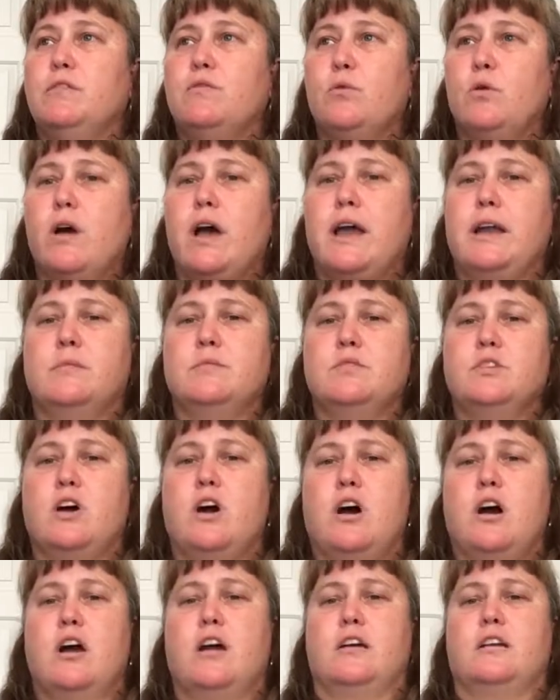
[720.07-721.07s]
the 4 items
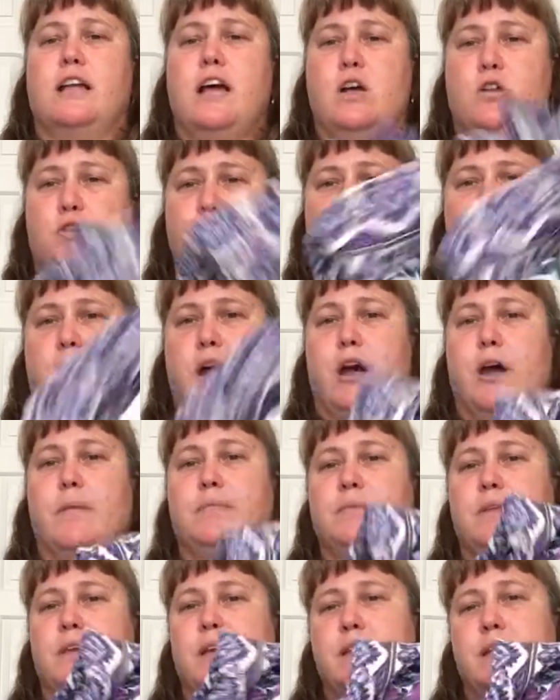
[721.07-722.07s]
are loungewear
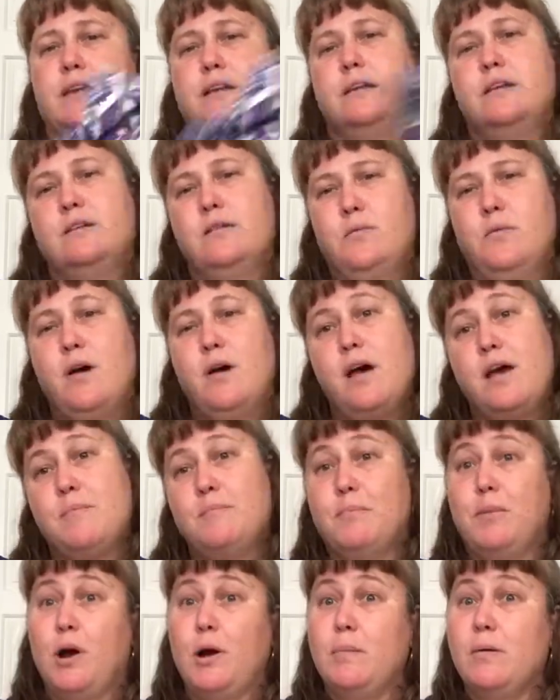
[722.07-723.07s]
in
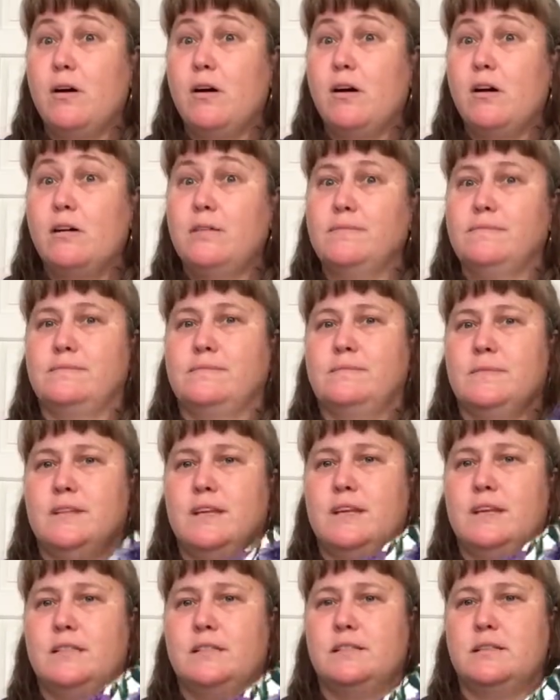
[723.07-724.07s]
what? Purple.
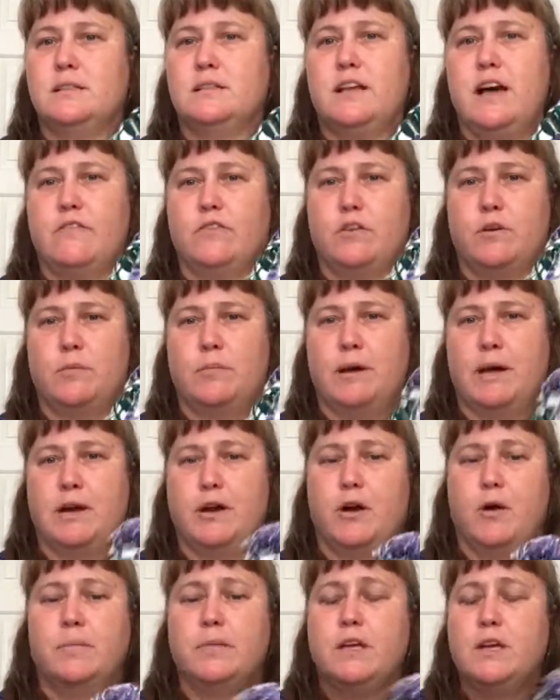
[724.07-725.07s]
It's the Lavender
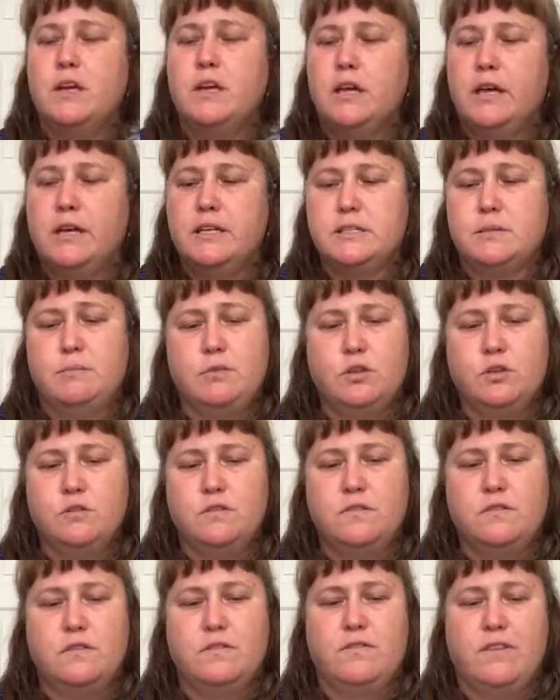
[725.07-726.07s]
Meadow. It is a
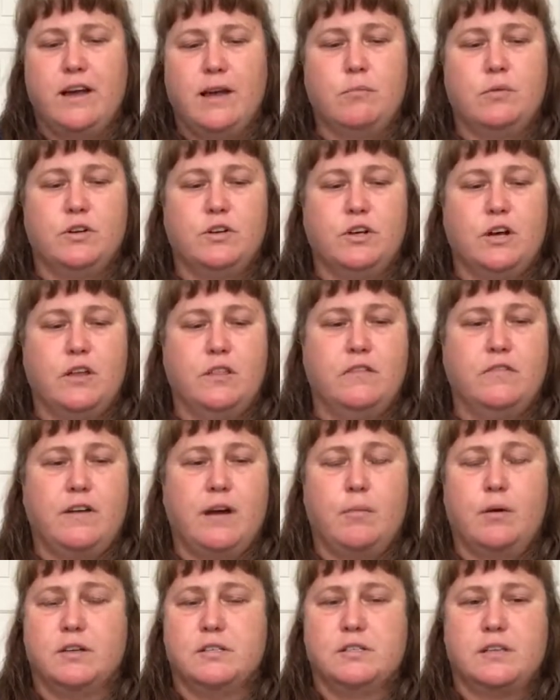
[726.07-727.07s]
beautiful vibrant on the
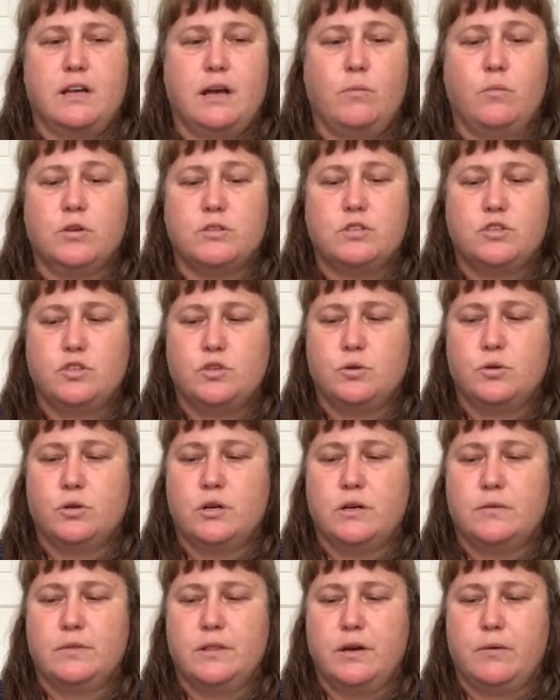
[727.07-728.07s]
fabrics. I wasn't
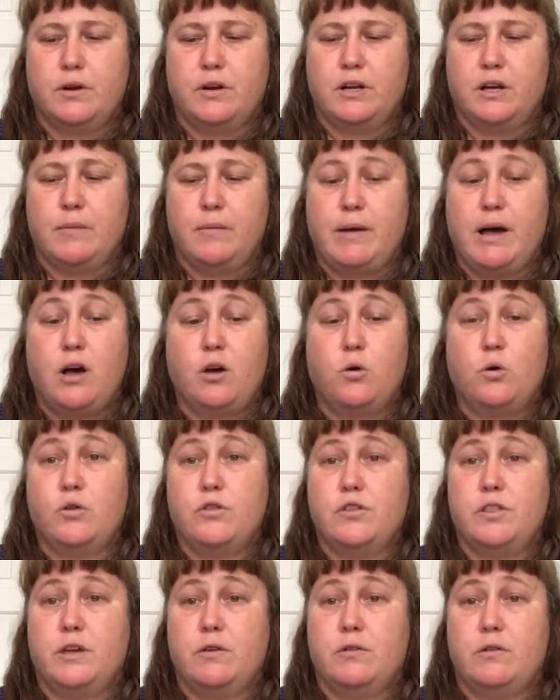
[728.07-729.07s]
sure if they were going to come out or
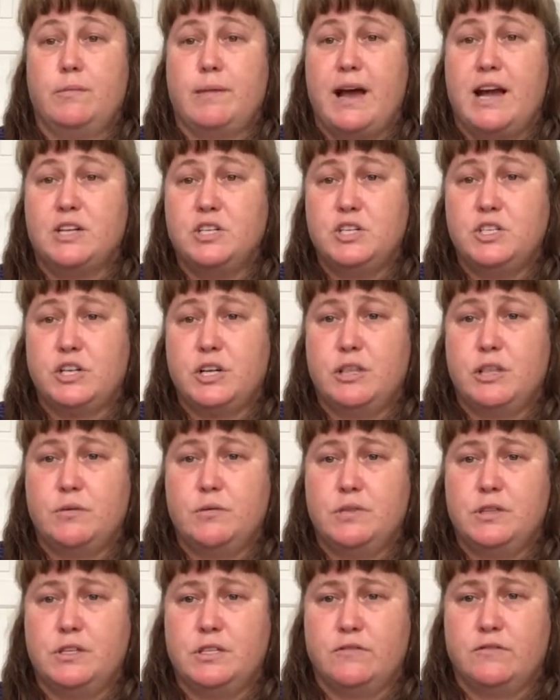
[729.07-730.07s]
that they would match each other
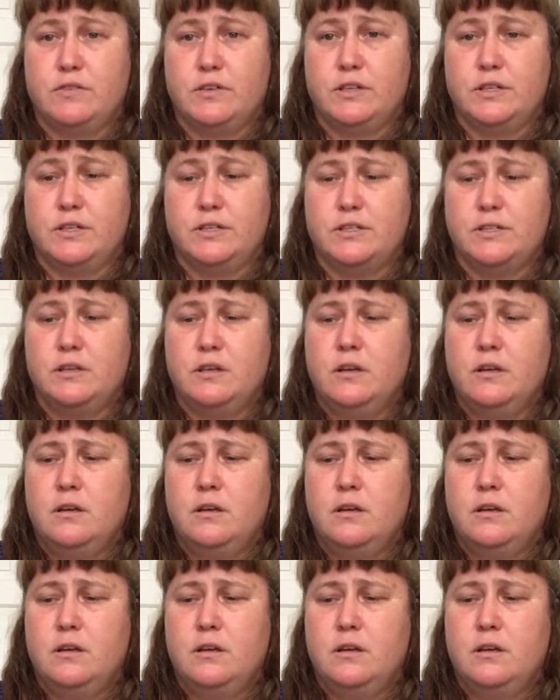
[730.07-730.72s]
with a different